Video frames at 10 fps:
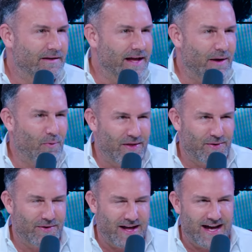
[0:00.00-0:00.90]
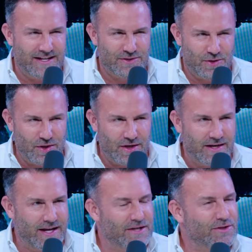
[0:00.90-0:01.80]
Not whether or not it's
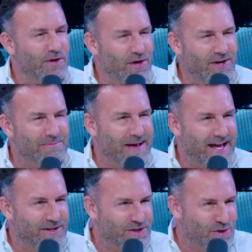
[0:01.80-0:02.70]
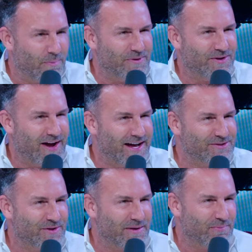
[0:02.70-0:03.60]
good. It's good, man. Did you open your eyes?
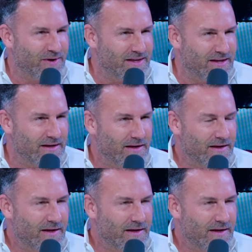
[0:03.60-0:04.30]
Are you breathing?